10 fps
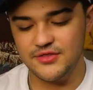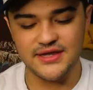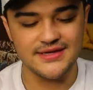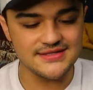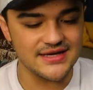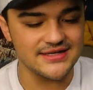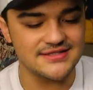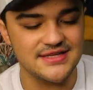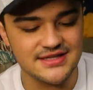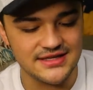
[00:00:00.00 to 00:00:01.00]
These, I
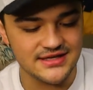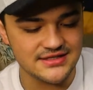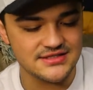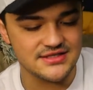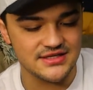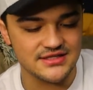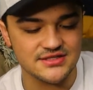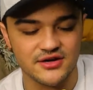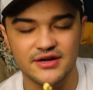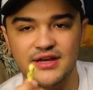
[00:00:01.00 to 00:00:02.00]
see these.
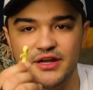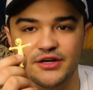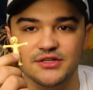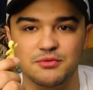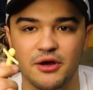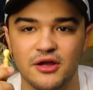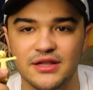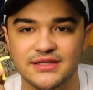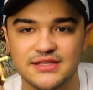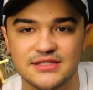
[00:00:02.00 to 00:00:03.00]
These are in here as well,
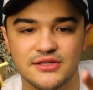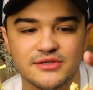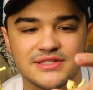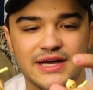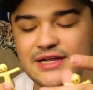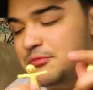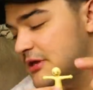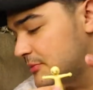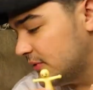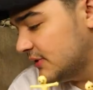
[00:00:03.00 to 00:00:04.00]
like these little tiny
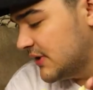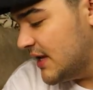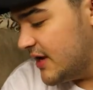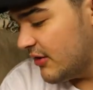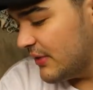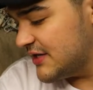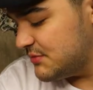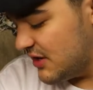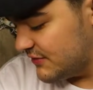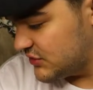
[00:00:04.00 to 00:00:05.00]
people. It reminds
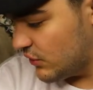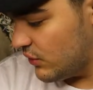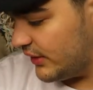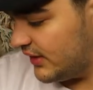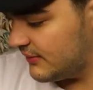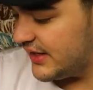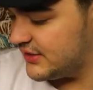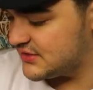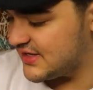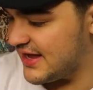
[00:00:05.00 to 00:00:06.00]
me of a toy that I
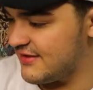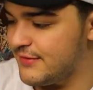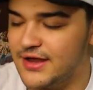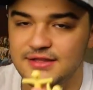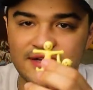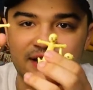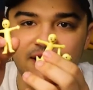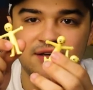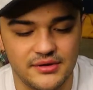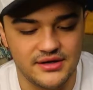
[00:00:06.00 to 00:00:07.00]
used to have back in the
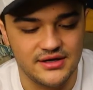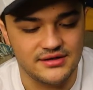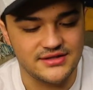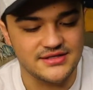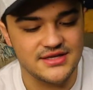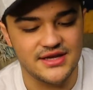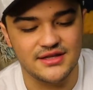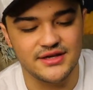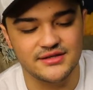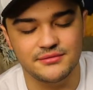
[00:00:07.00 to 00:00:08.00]
day. But these
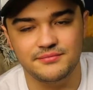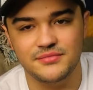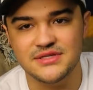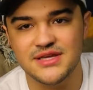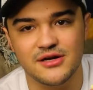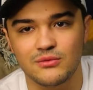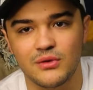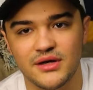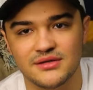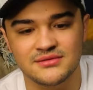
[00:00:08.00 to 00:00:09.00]
get a
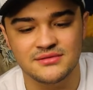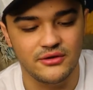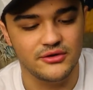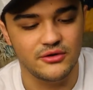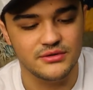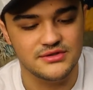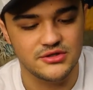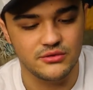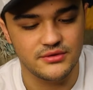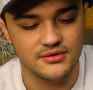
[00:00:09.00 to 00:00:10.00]
1. I don't know what to
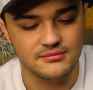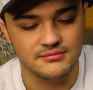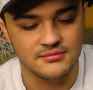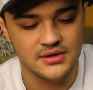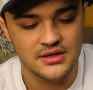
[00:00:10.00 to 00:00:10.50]
do with them.